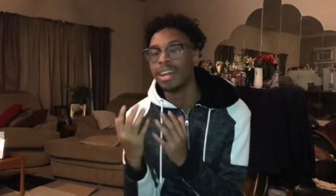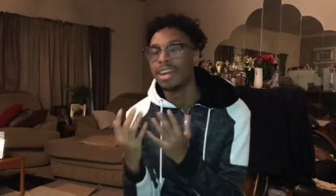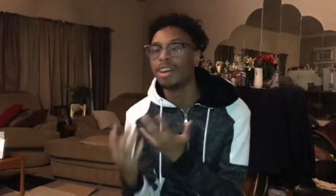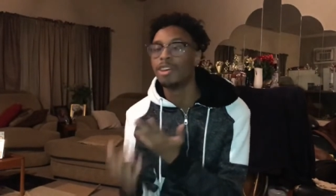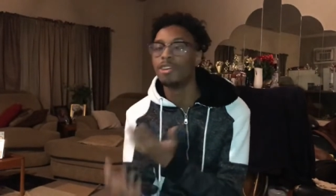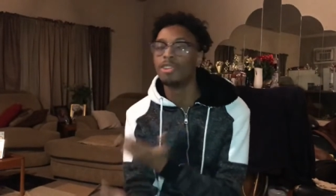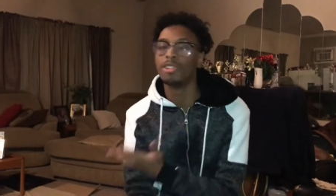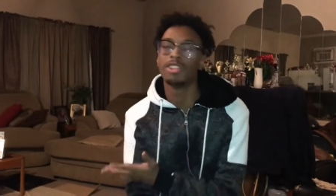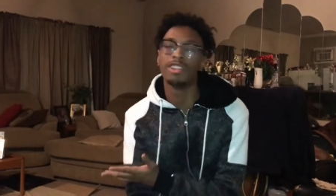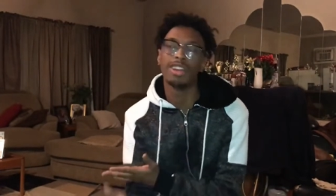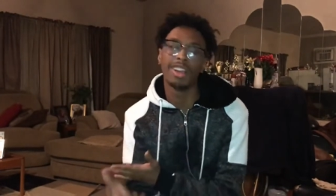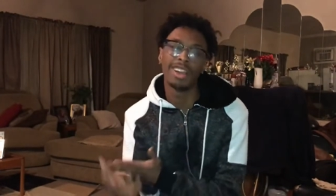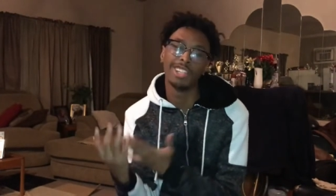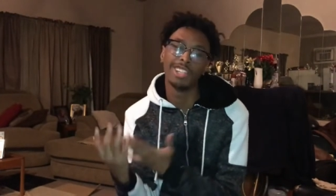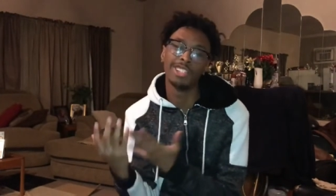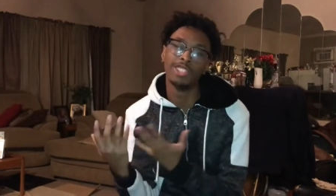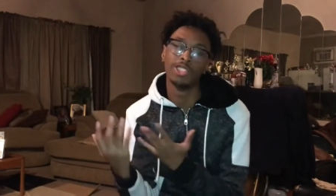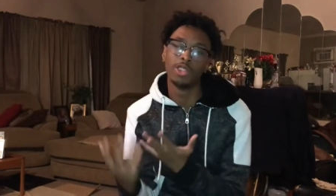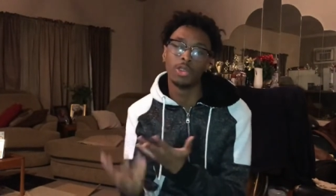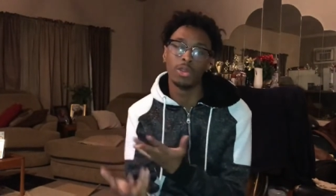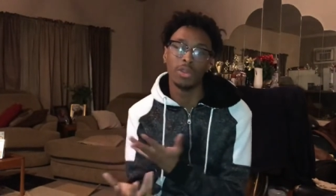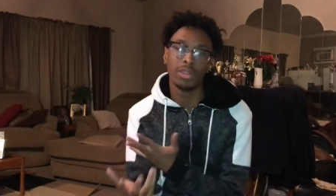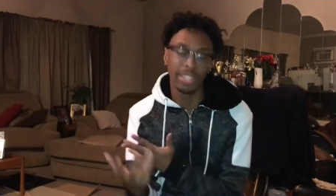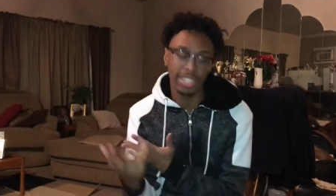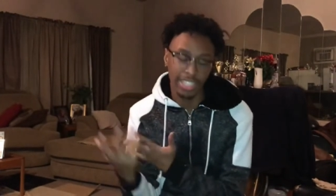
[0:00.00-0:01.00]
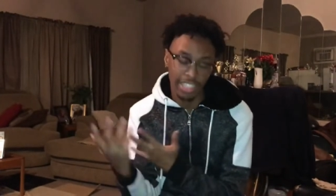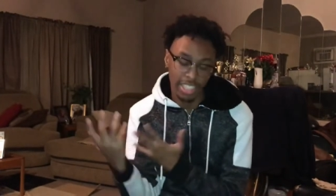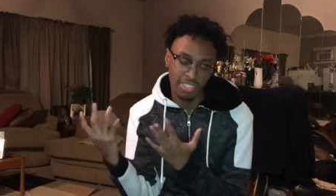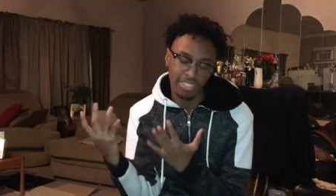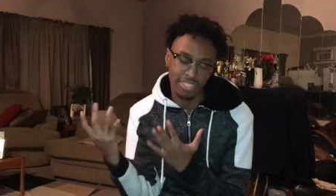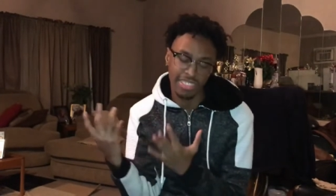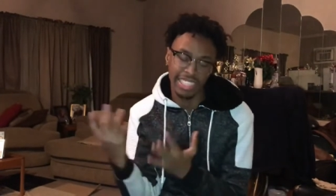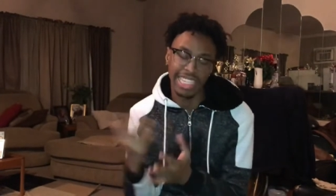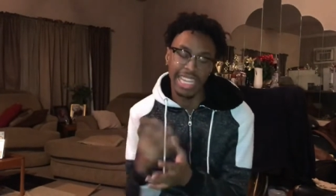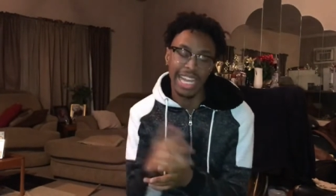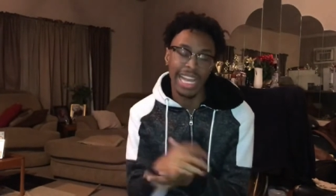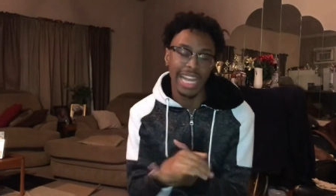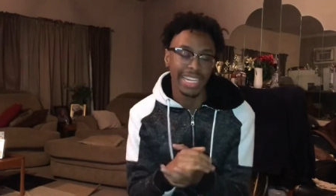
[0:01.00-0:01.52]
Hope y'all enjoyed this
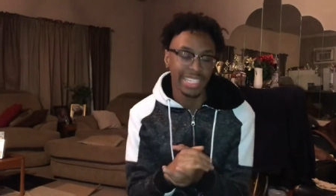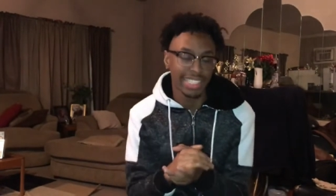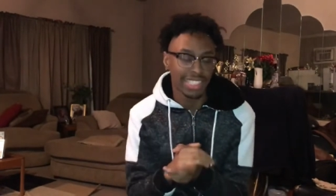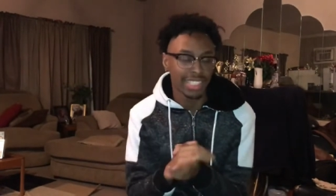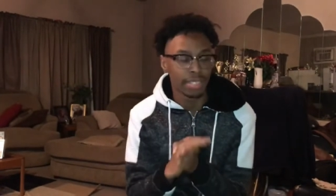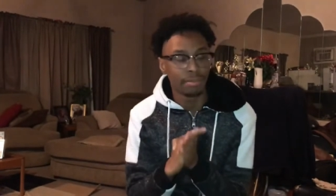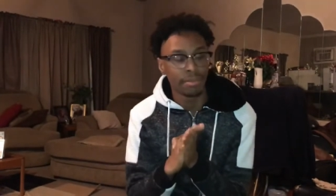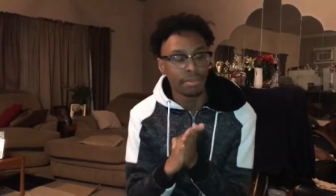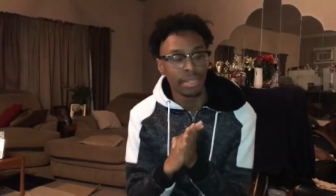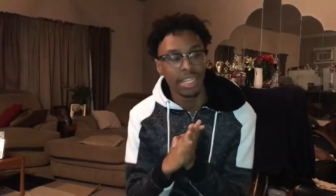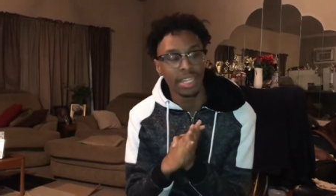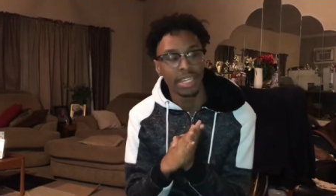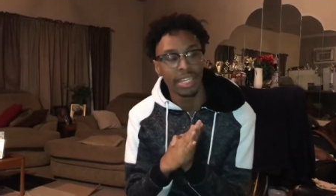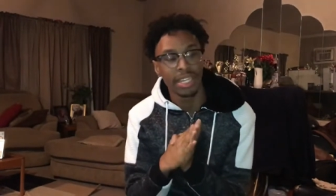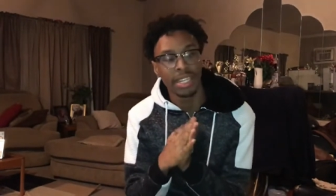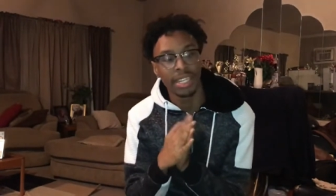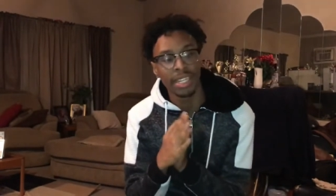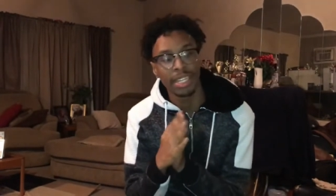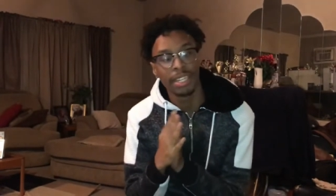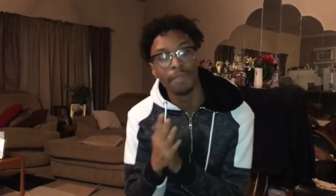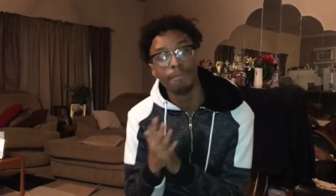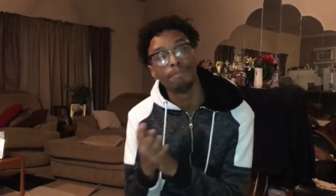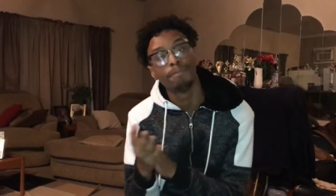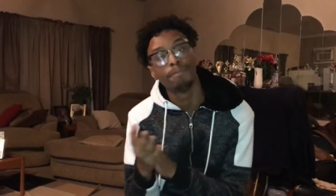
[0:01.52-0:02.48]
reaction, man